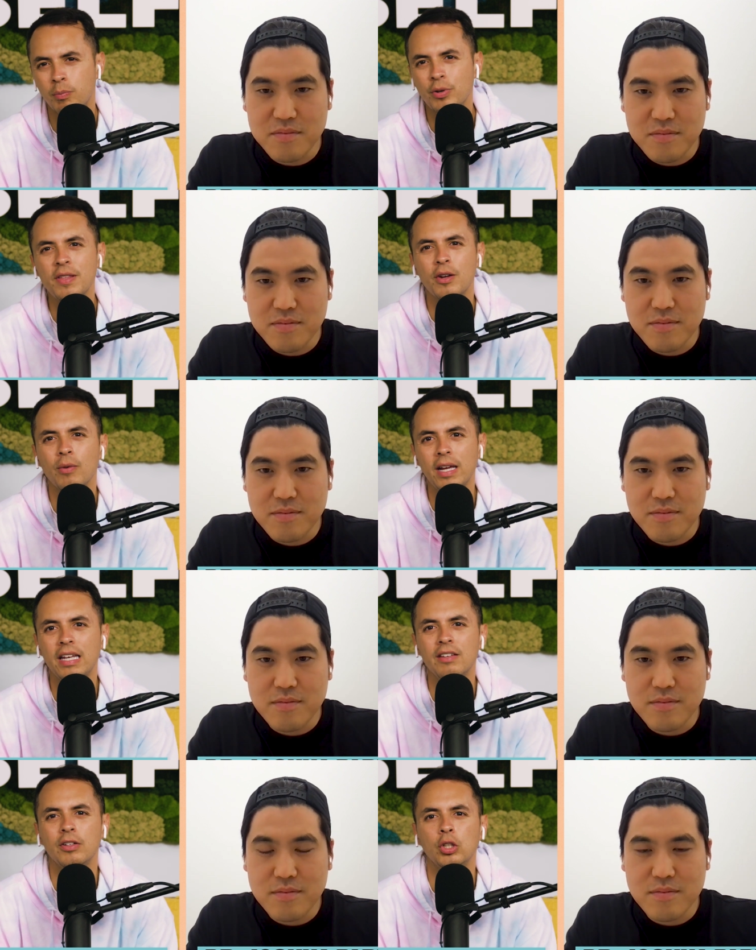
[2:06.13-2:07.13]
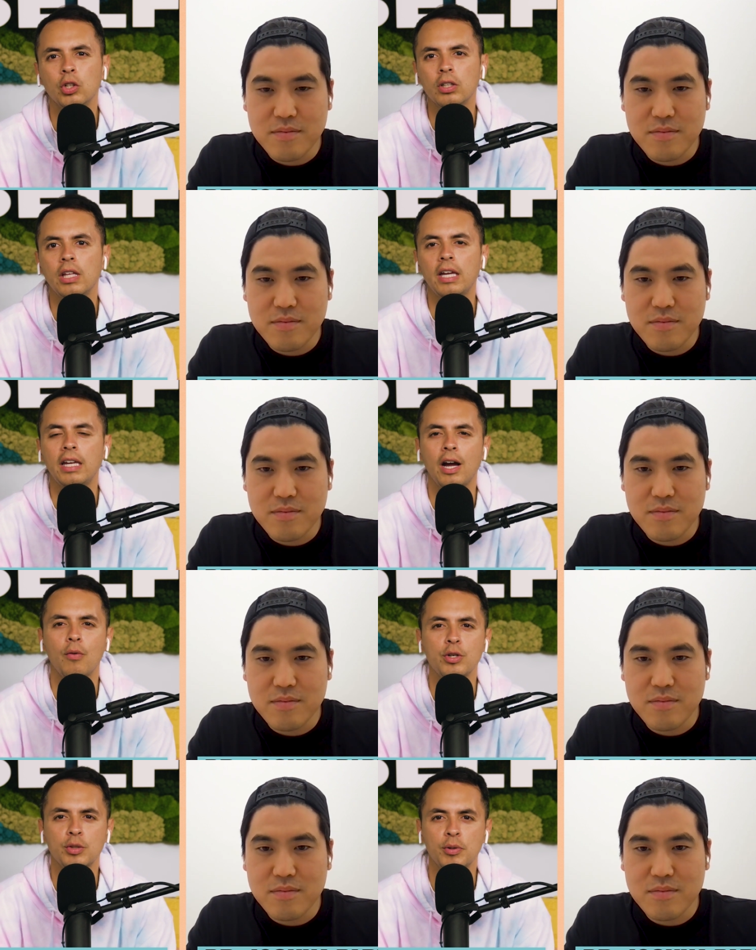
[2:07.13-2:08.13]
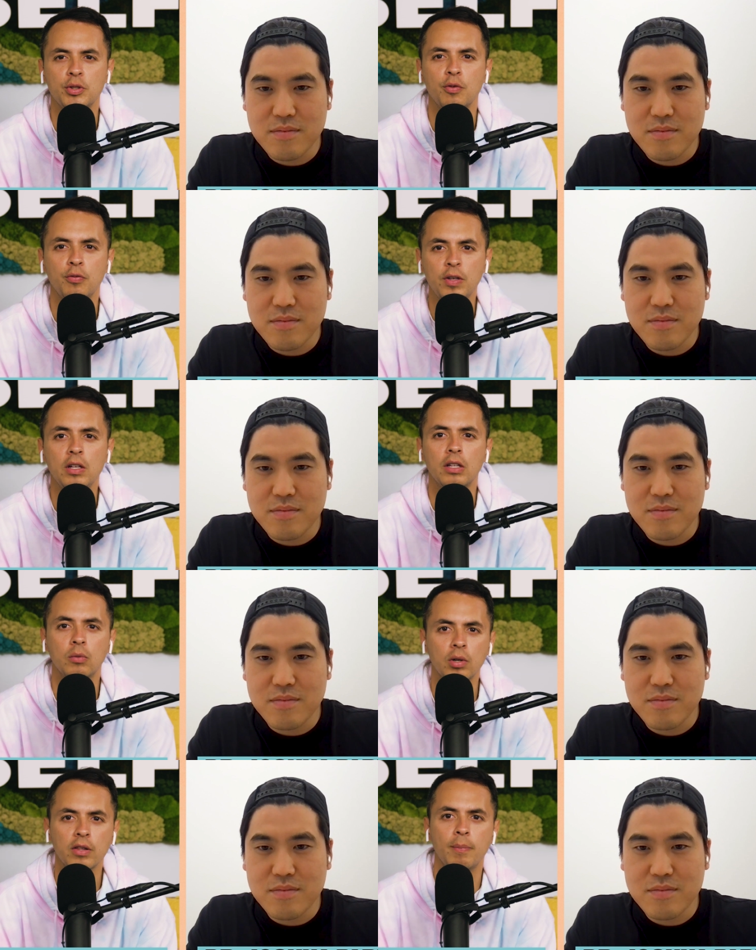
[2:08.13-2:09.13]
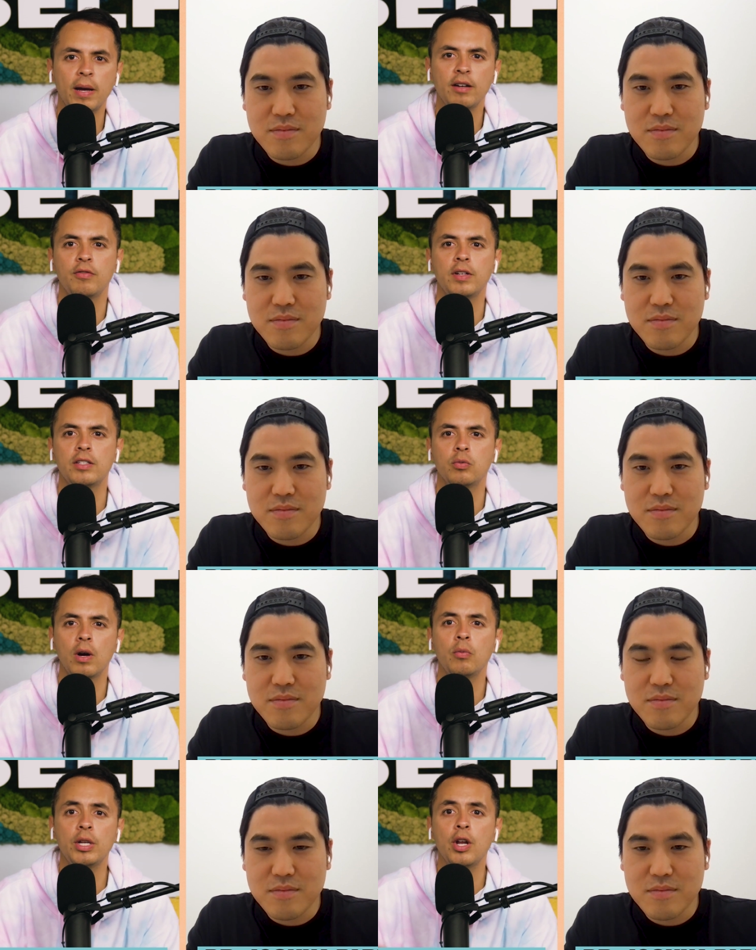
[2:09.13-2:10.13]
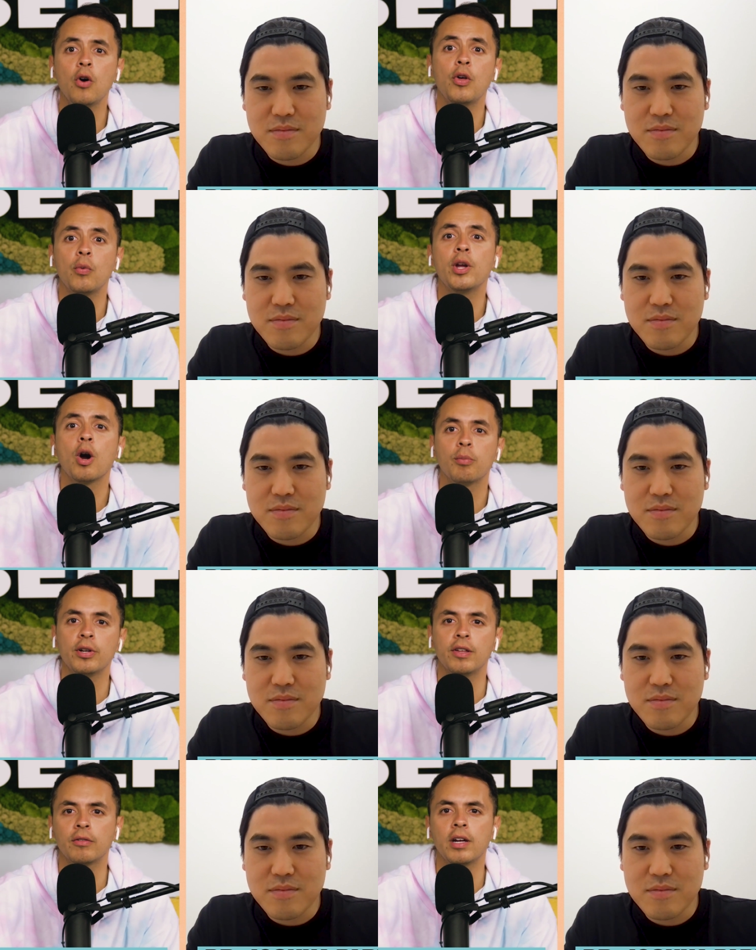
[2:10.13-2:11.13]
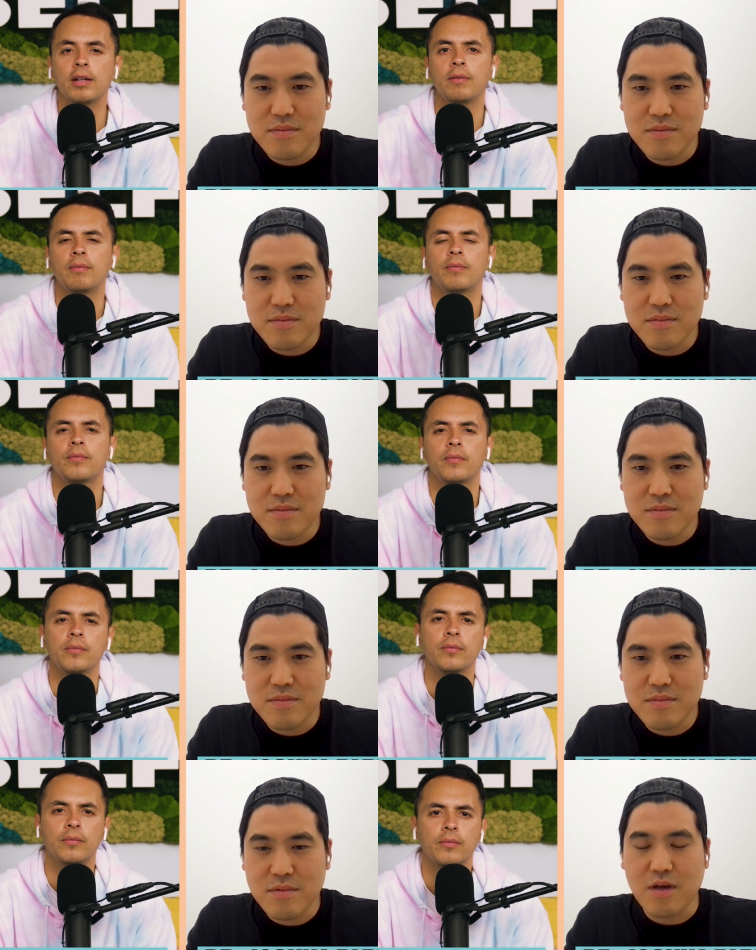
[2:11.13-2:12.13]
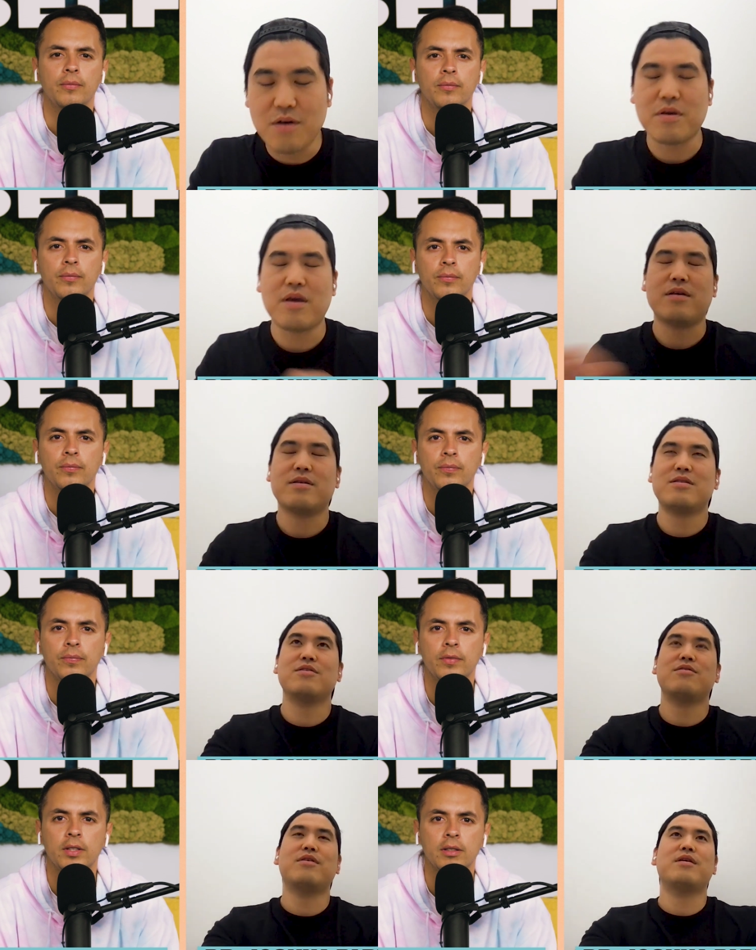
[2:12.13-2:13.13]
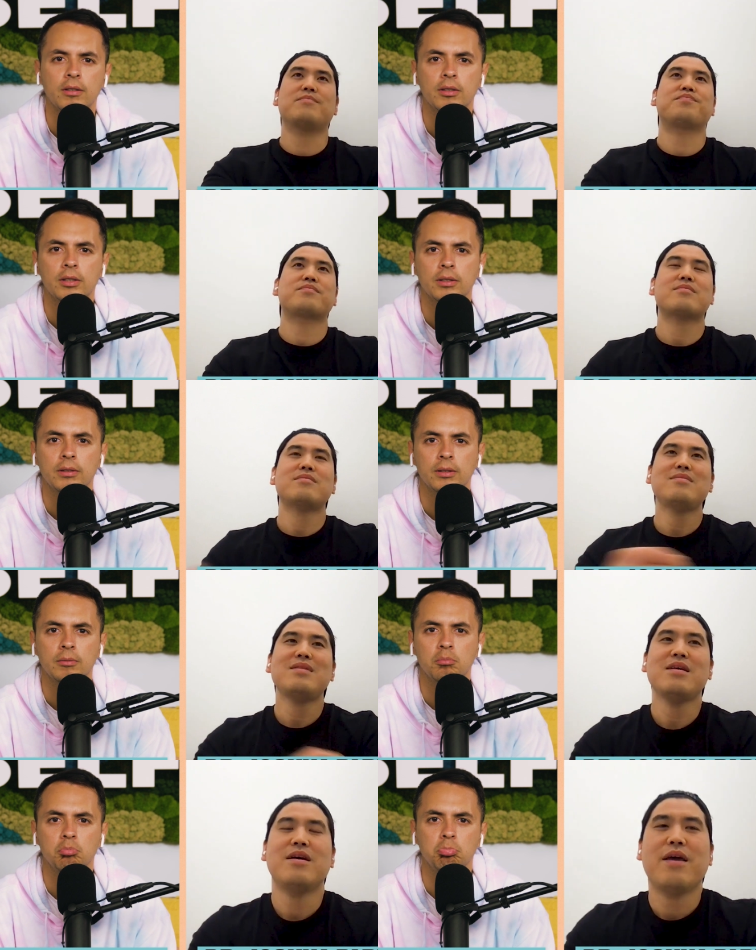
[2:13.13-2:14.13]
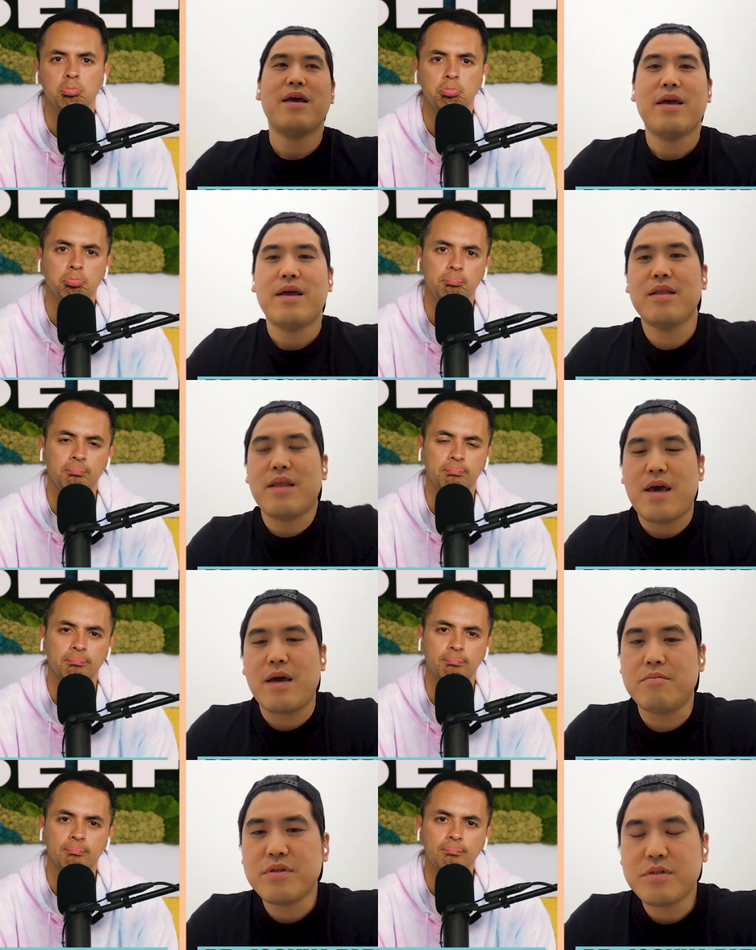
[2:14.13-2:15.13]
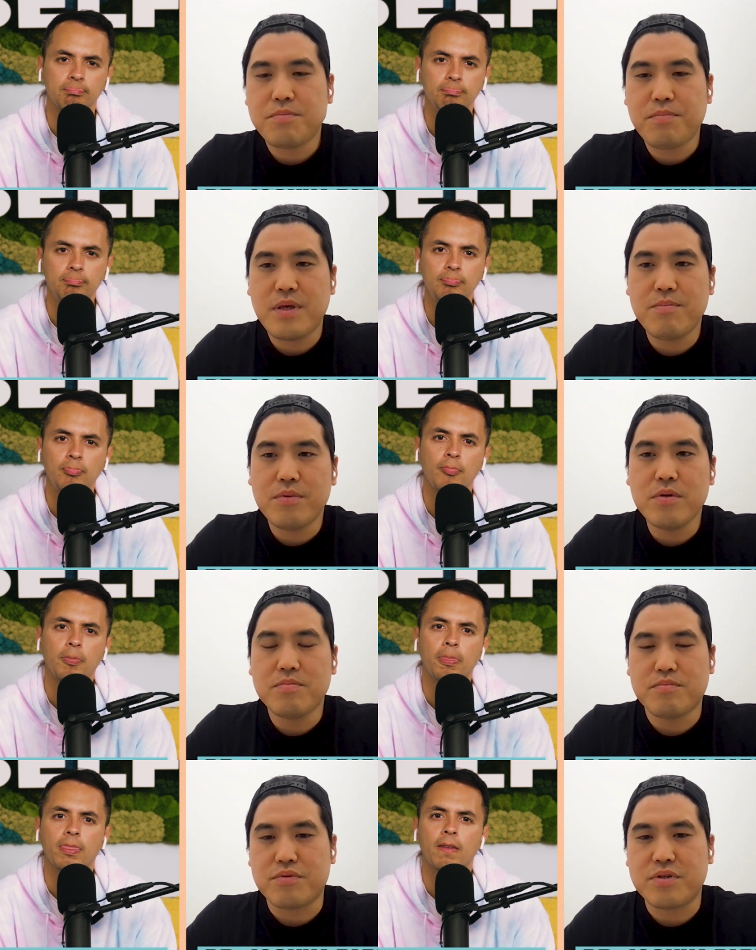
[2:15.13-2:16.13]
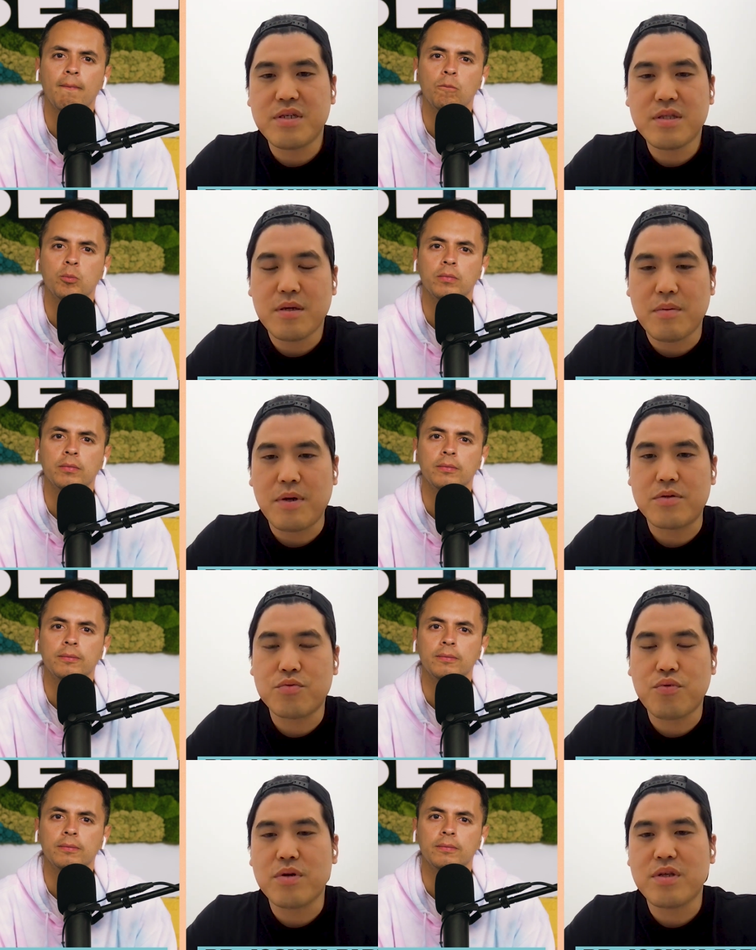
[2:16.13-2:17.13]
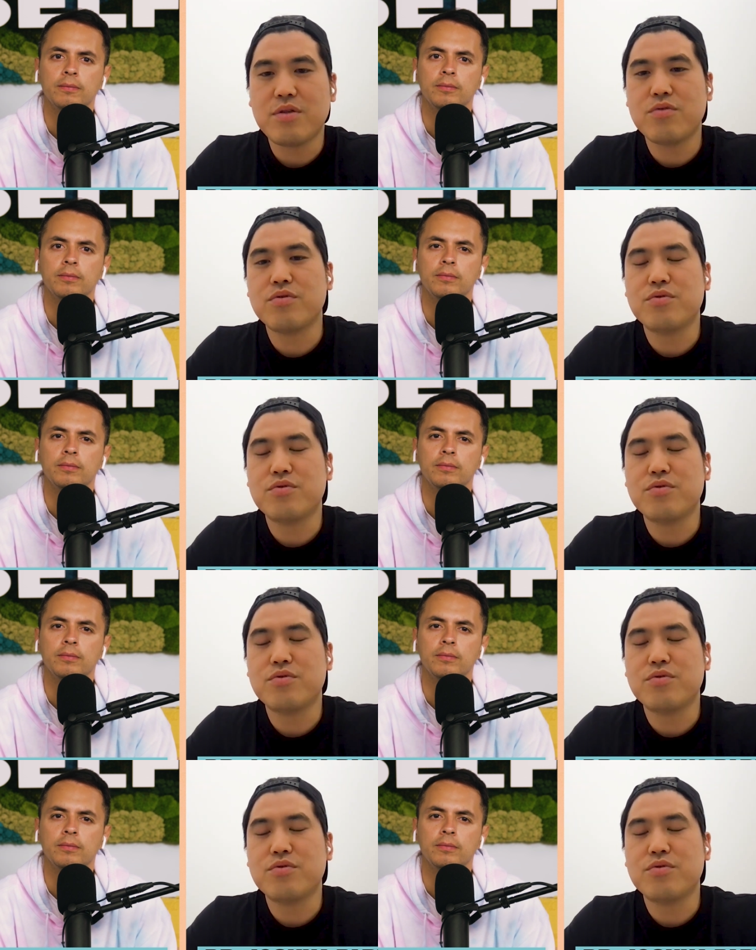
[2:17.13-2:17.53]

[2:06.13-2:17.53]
Speaker 1: breathing right even look like? How are we supposed to feel, and what are the benefits when we know that we are breathing right?
Speaker 2: Okay, so um, in average, people breathe about 20 to